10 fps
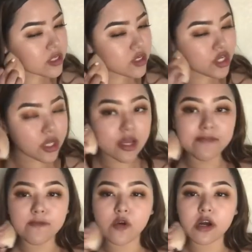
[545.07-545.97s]
Usually
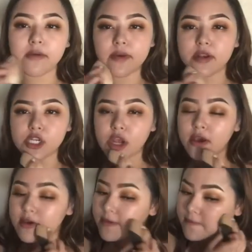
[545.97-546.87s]
full coverage
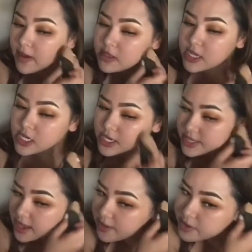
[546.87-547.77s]
foundations
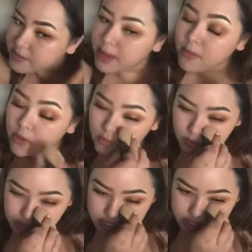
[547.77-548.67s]
cover my
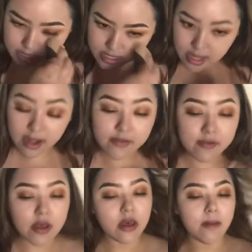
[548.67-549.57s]
moles and stuff.
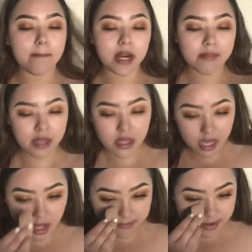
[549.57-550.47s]
But I mean, they
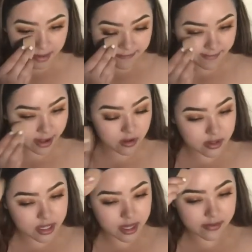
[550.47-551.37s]
covered my
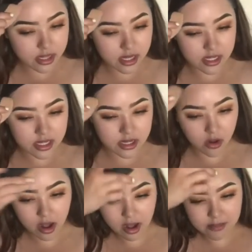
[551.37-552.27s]
freckles and everything,
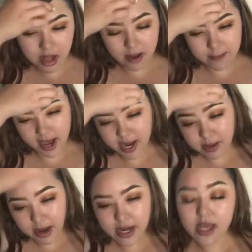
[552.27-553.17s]
so I'm not mad
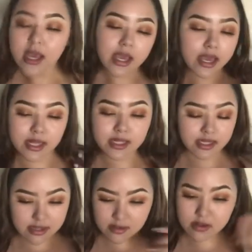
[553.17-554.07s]
about it.
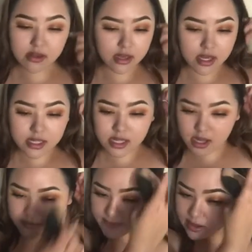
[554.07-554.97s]
It's a
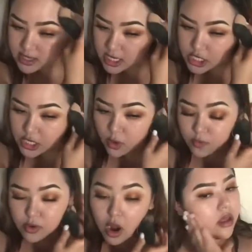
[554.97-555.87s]
good foundation
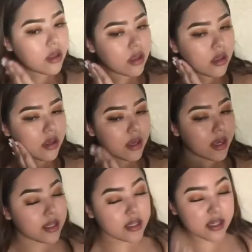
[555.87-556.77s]
overall.
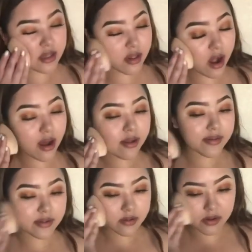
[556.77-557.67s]
It's not
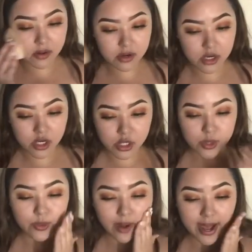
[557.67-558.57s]

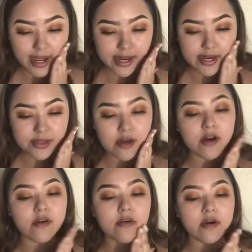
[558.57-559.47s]
dry
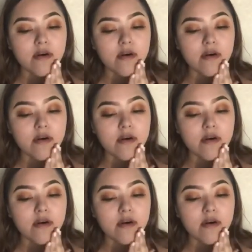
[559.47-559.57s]
though.